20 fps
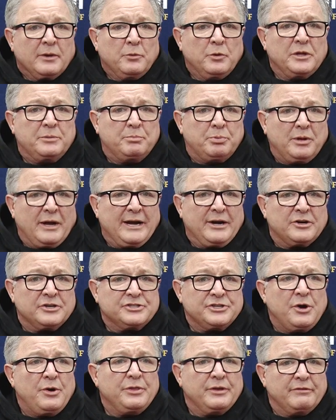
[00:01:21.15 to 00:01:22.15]
with
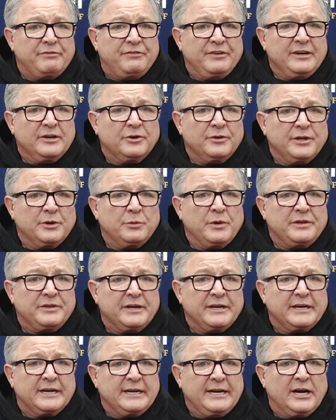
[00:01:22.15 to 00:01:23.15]
players on the field that we
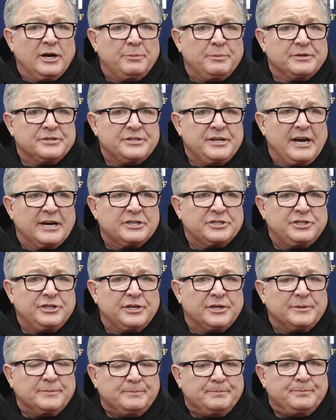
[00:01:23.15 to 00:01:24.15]
think can help us next
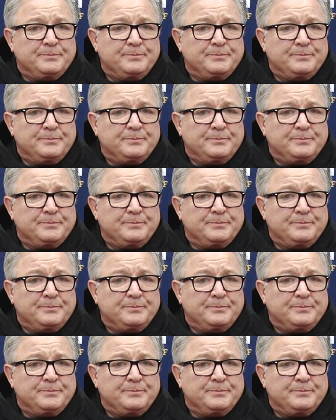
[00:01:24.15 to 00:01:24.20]
year.